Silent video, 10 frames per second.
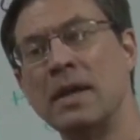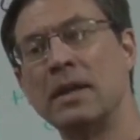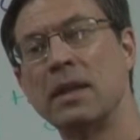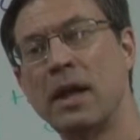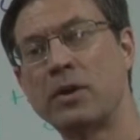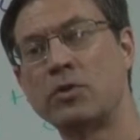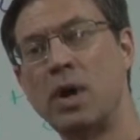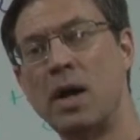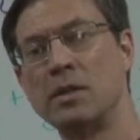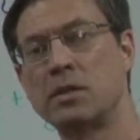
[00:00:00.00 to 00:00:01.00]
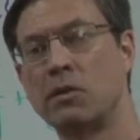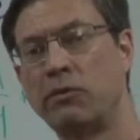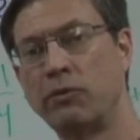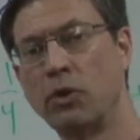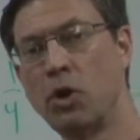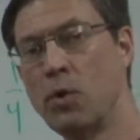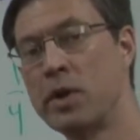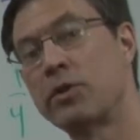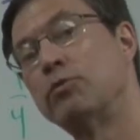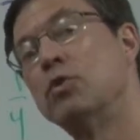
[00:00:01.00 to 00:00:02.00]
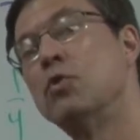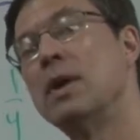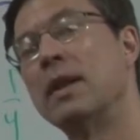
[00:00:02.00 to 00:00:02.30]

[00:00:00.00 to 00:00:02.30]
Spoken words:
Electrons flowing through